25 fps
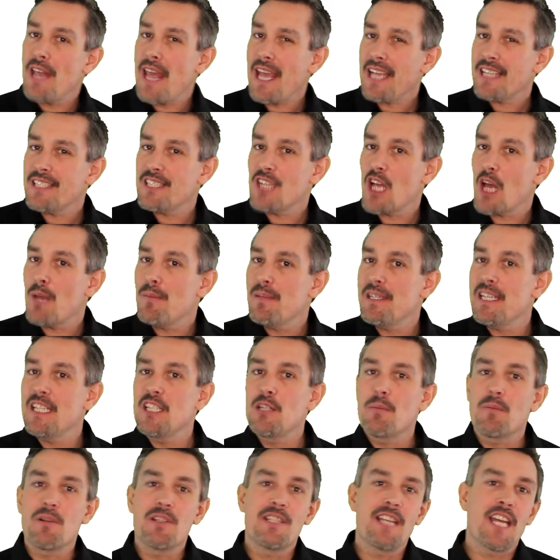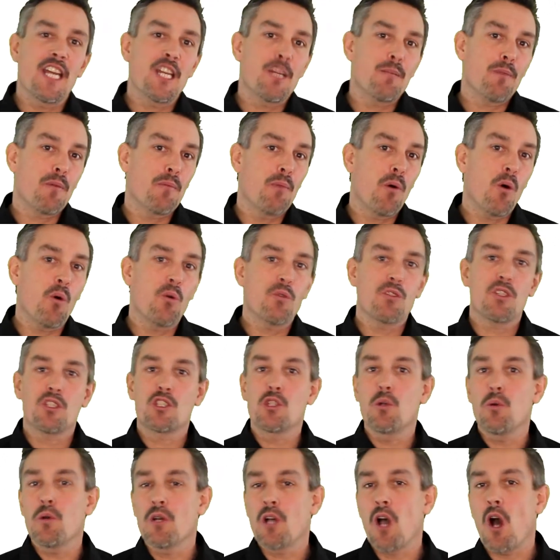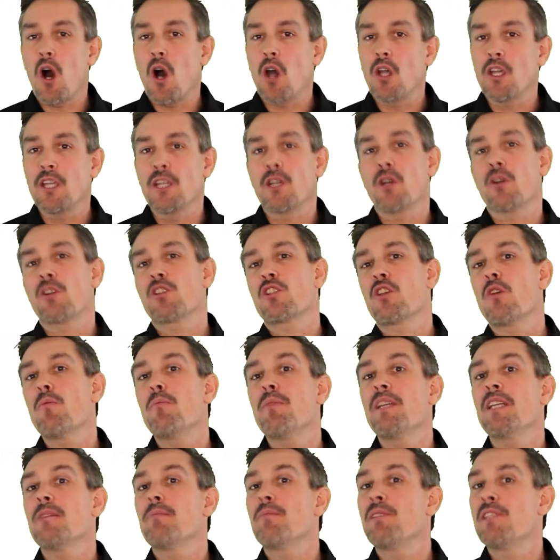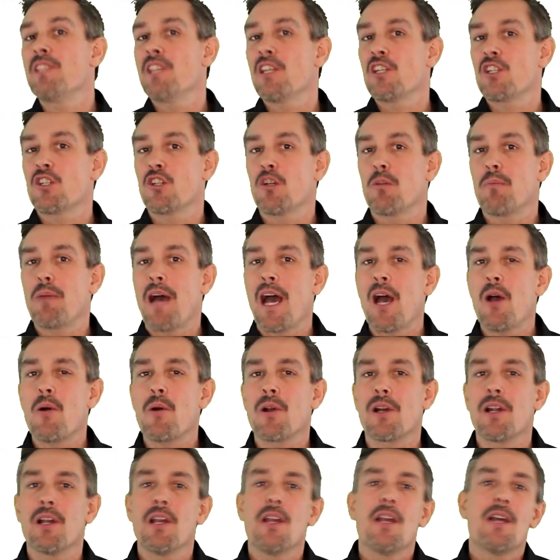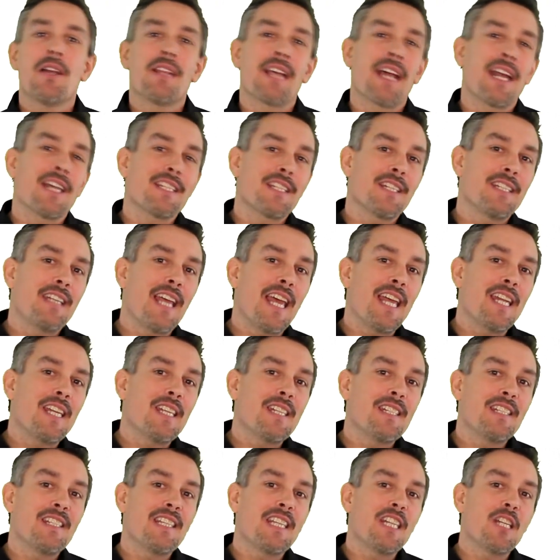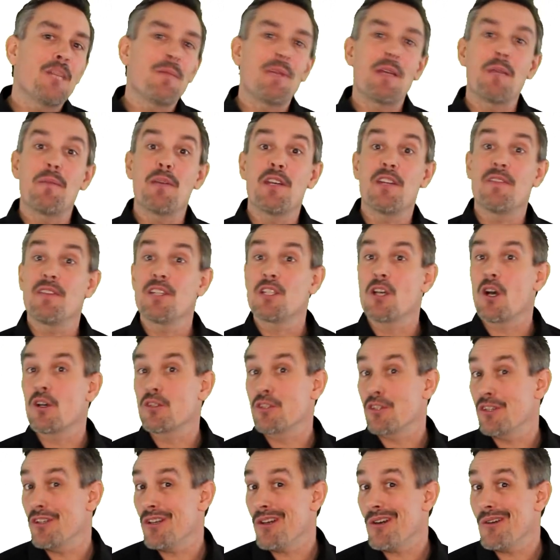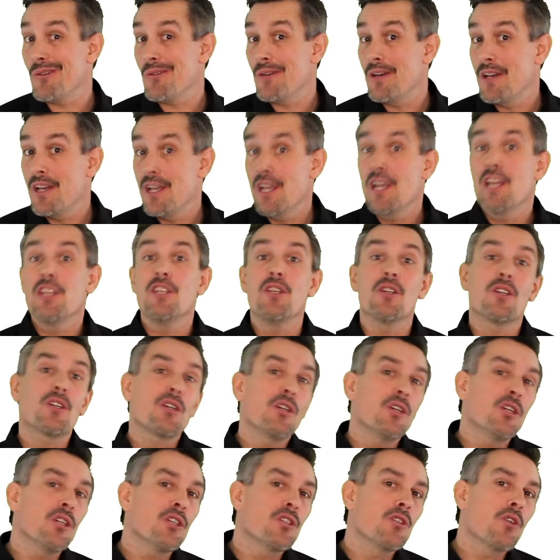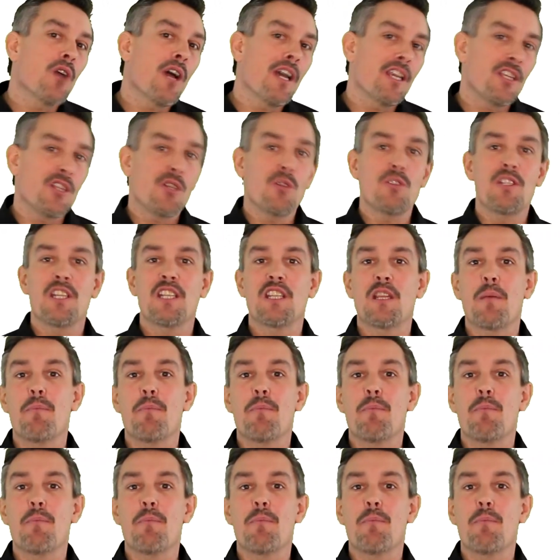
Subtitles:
next time you need to present a proposal to a colleague or somebody in positional power that has a tendency to be a bit of a Dr. No, you could try using